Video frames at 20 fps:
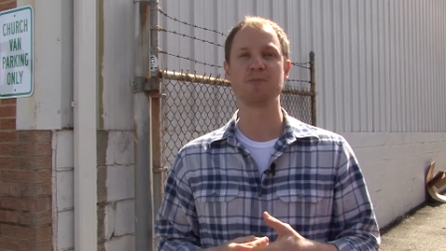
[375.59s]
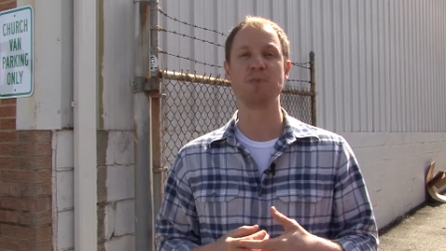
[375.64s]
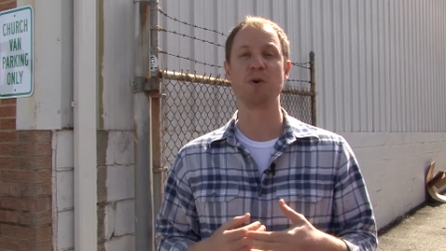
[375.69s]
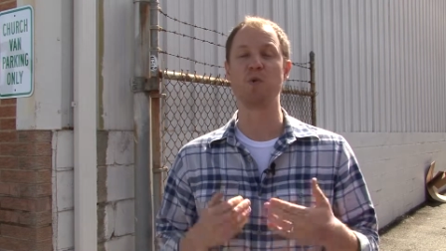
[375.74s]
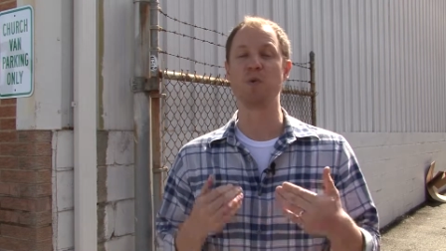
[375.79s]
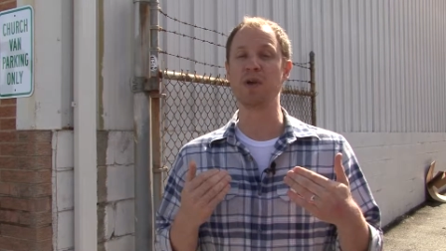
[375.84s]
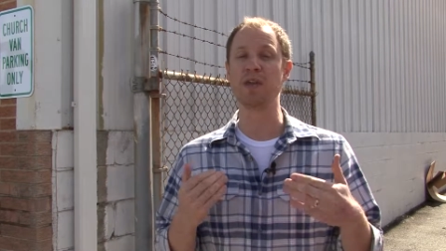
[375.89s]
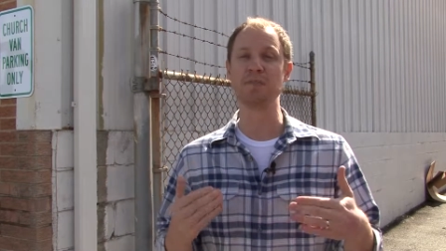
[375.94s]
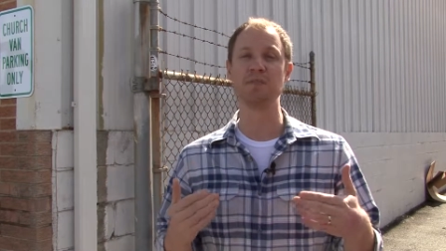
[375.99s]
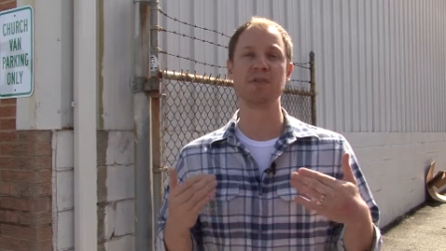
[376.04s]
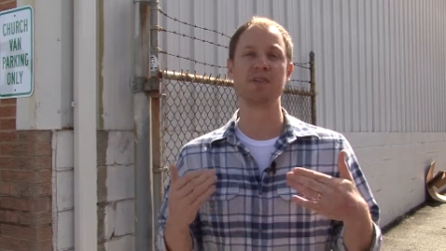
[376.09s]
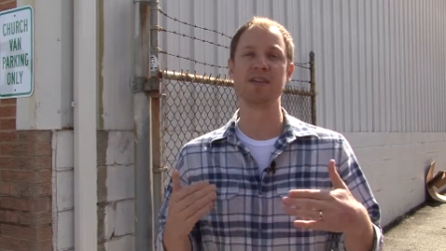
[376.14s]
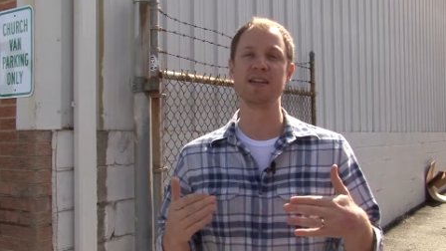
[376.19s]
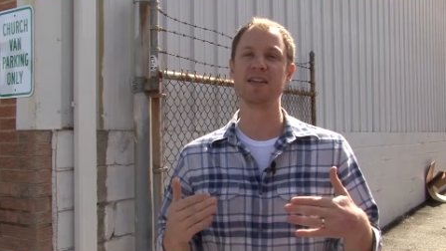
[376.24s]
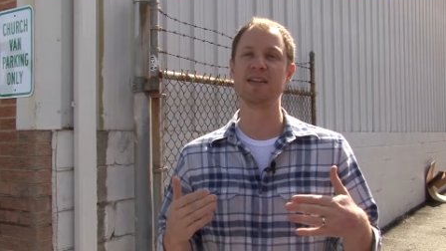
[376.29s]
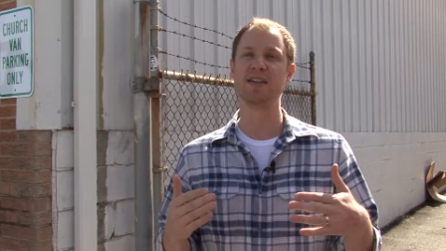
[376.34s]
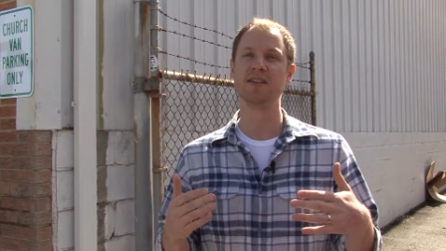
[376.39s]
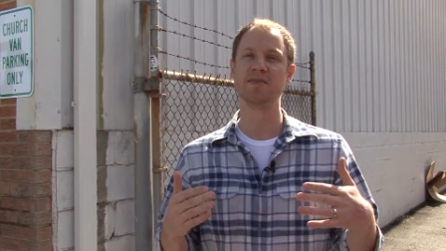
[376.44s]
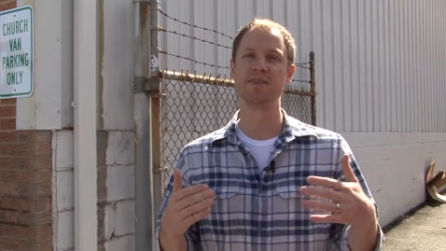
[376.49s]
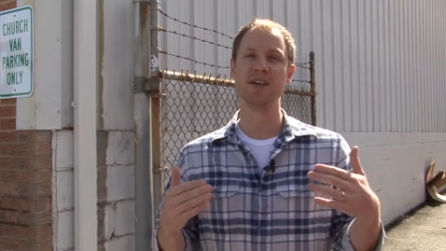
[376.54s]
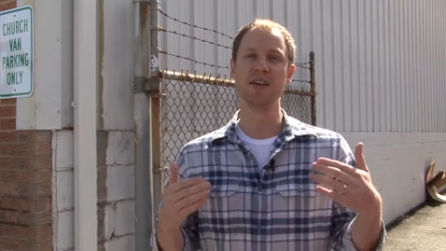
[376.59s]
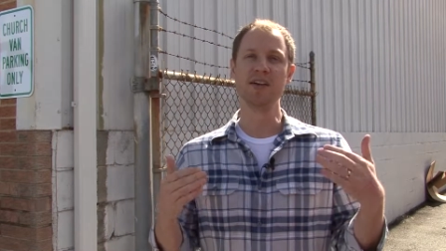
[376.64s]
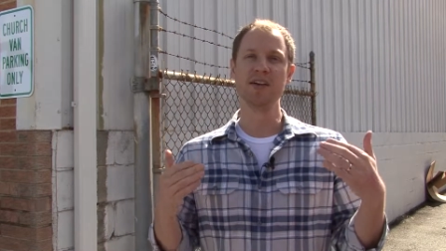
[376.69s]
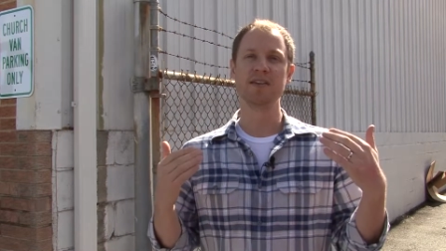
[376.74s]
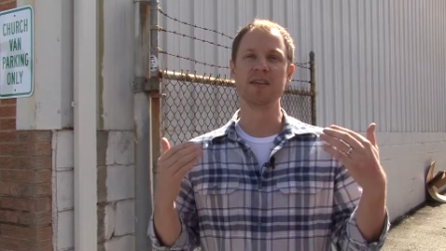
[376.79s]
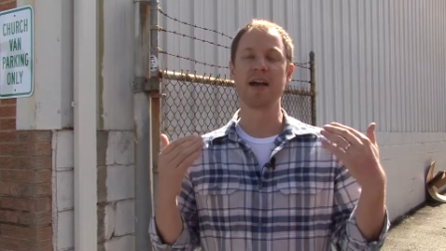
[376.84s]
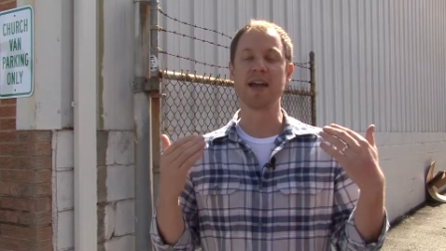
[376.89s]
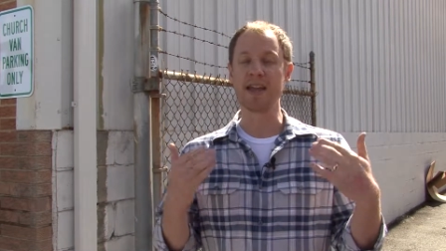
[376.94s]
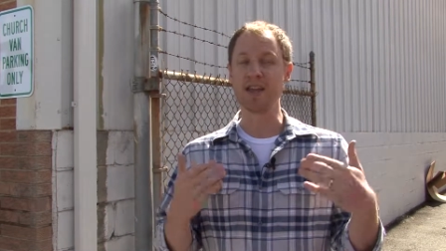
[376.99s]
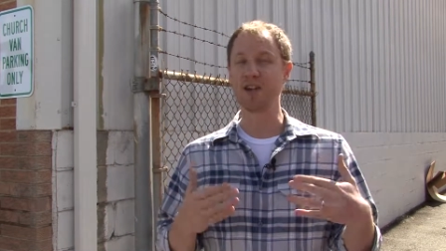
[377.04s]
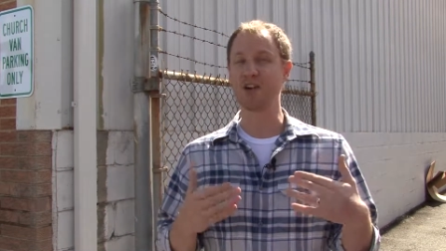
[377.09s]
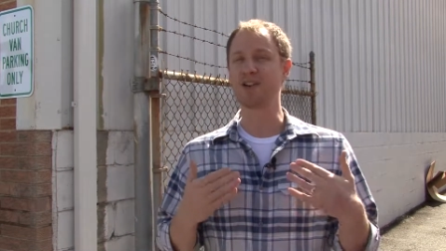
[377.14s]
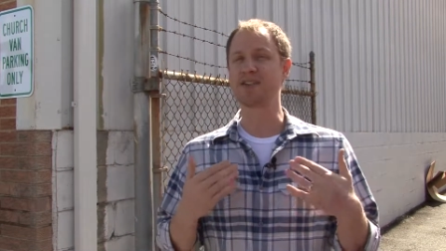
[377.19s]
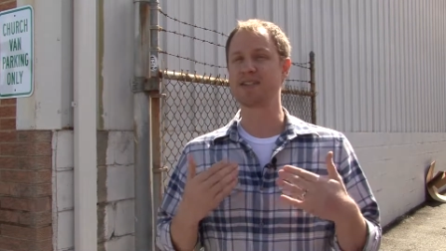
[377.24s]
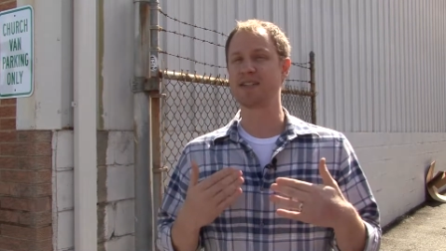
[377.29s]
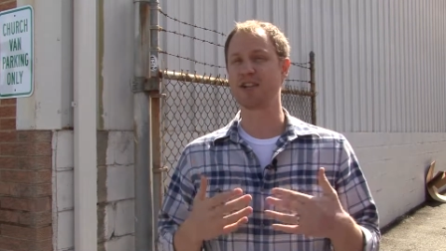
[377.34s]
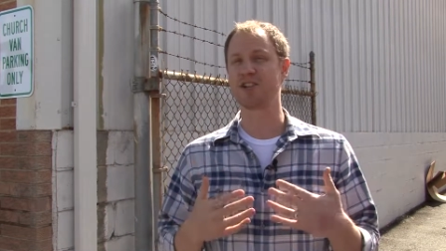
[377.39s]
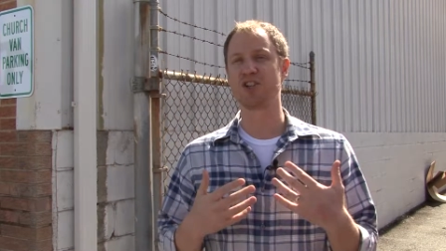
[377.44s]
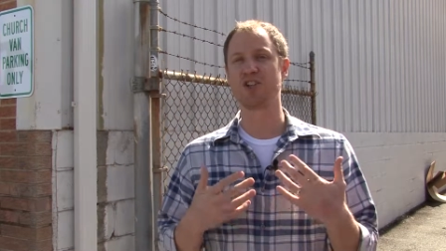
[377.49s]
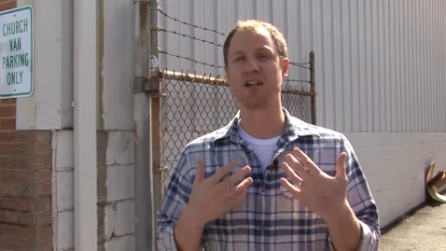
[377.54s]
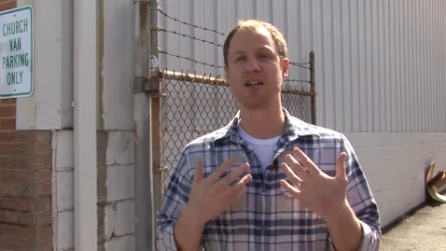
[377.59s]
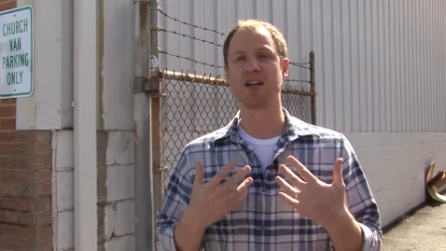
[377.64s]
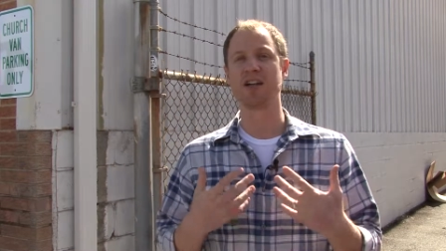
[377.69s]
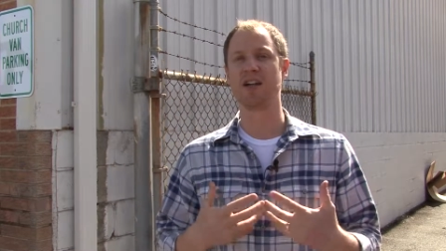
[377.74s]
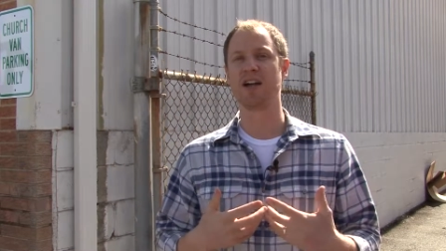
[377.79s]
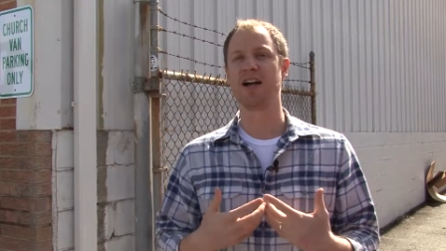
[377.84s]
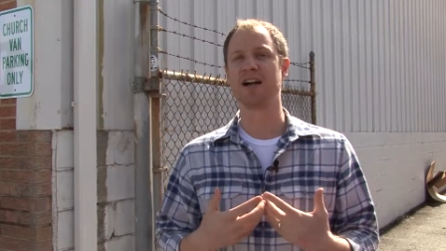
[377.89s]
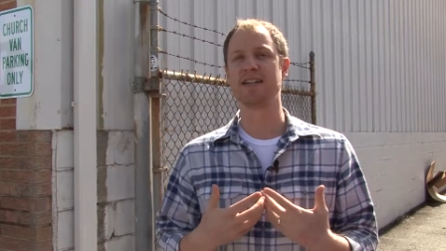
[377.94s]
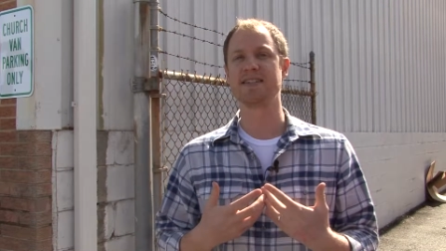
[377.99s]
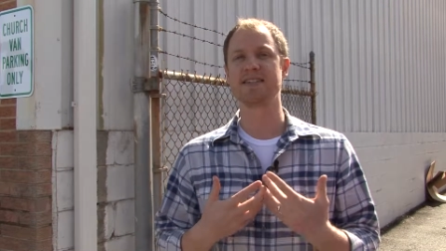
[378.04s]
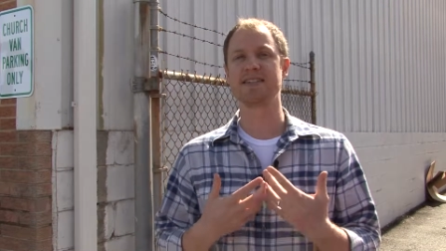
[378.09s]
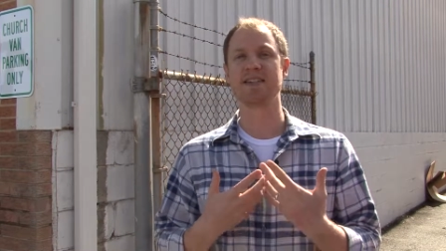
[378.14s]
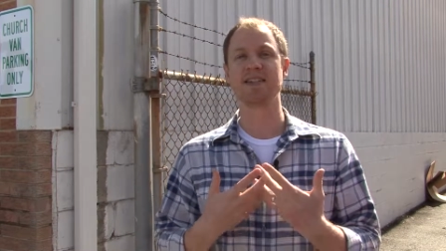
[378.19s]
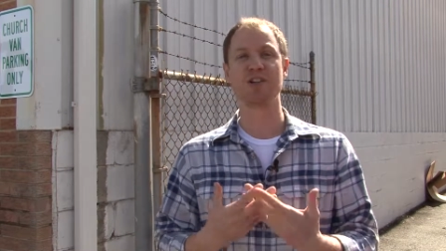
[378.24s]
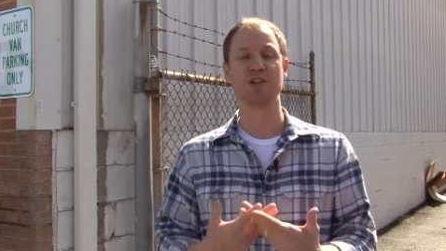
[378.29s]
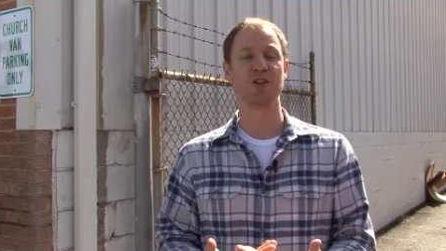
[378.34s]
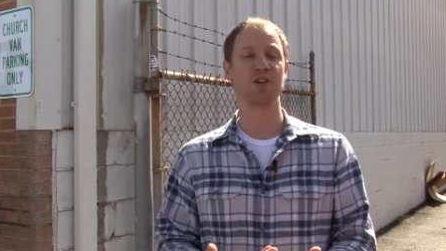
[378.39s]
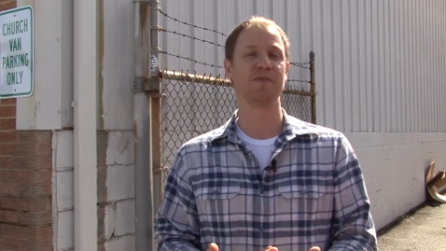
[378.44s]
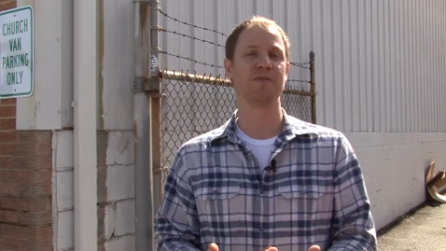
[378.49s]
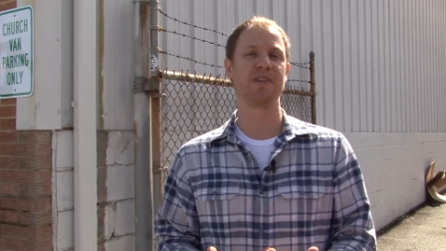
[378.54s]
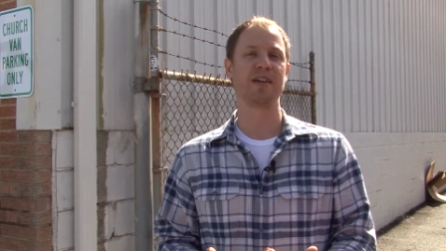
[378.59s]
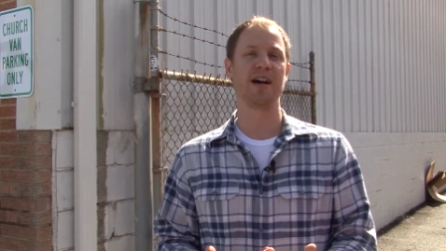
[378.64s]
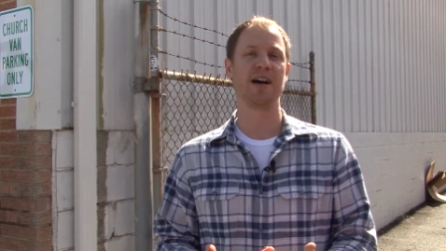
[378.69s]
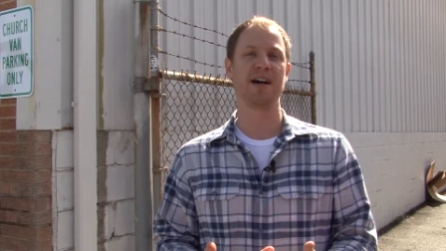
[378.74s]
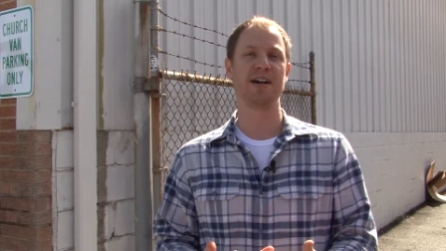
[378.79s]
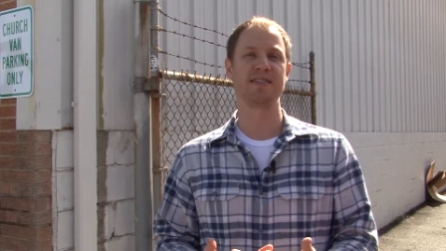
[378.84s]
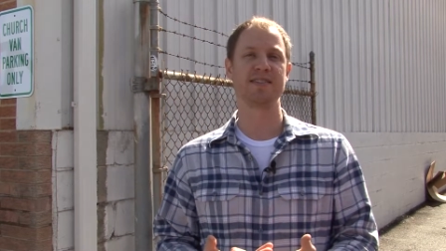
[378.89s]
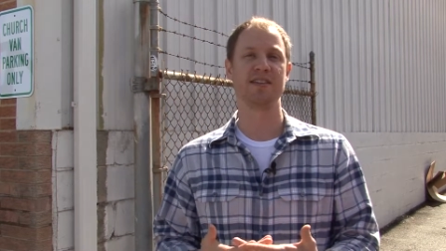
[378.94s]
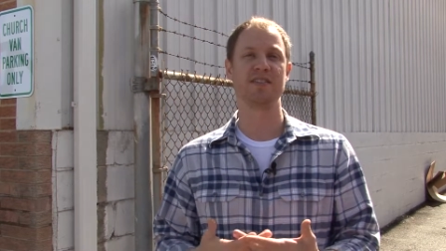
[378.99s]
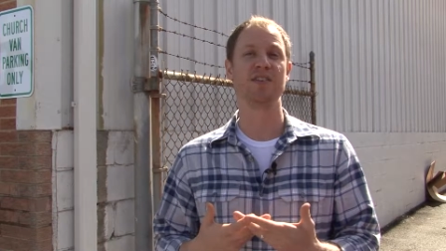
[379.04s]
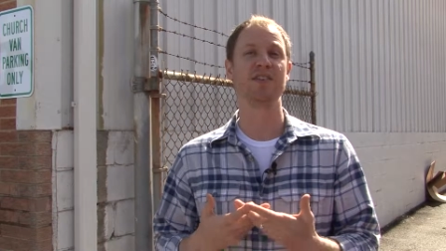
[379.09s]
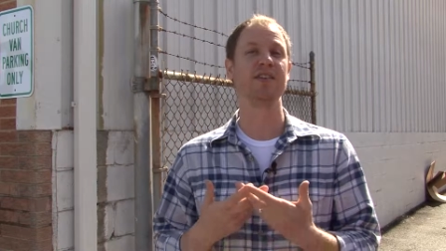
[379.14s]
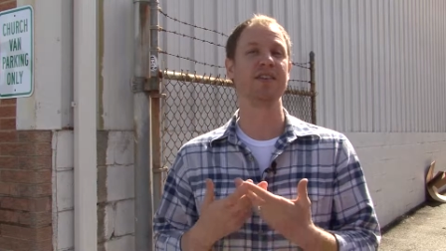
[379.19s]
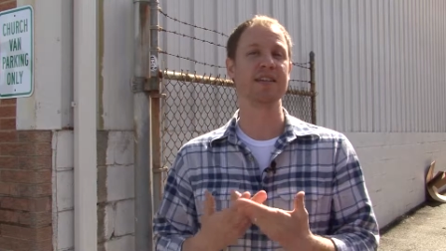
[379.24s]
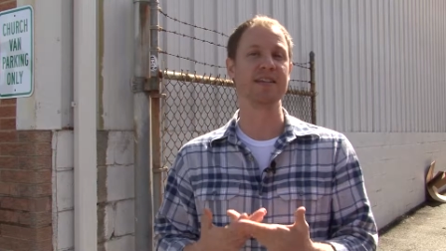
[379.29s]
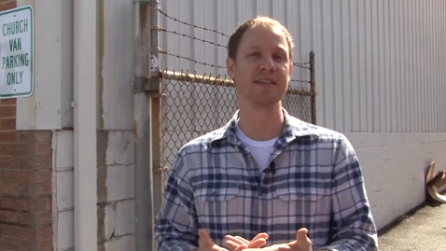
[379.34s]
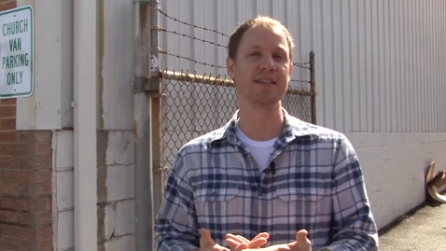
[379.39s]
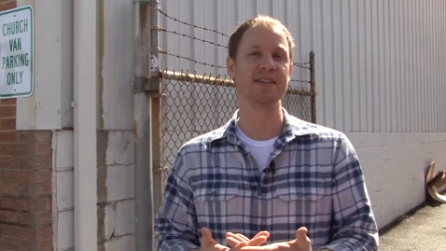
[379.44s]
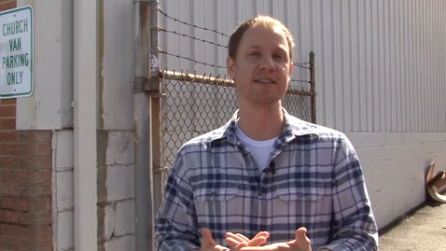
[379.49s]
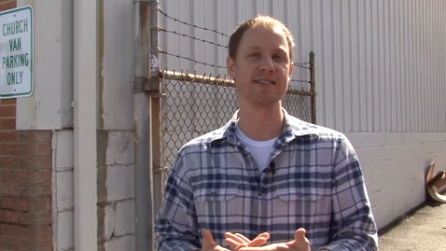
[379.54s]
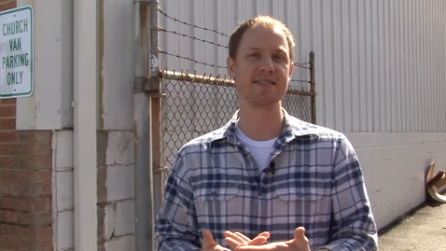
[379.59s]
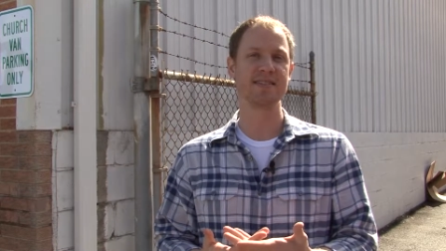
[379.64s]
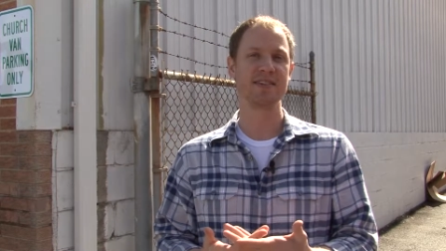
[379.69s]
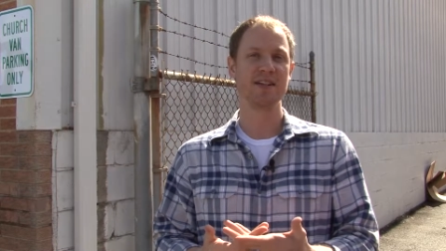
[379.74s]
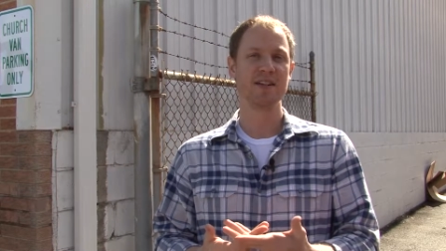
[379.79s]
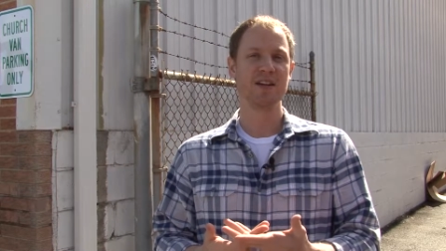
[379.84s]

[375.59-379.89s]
but we believe that intercession inclines the ear of God to the needs